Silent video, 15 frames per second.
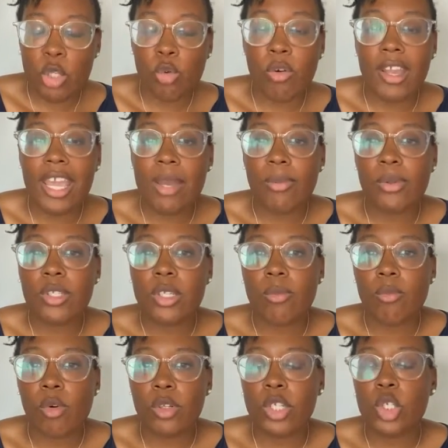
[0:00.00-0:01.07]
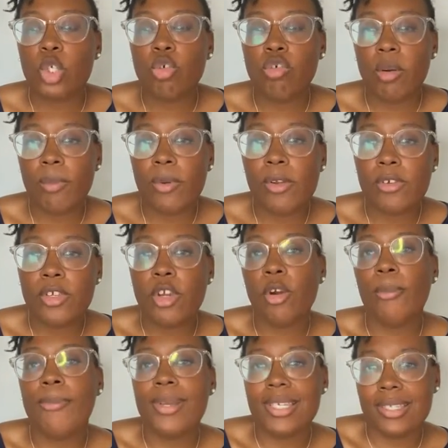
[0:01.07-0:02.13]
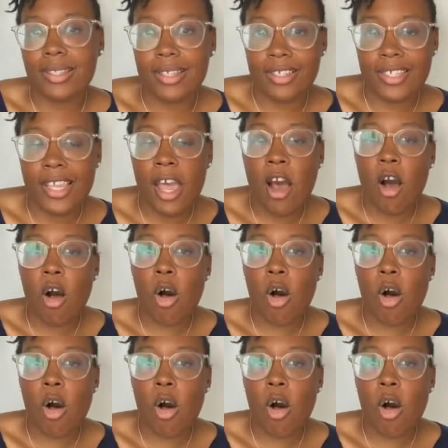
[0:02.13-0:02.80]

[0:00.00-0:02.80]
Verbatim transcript: You were able to more than triple your business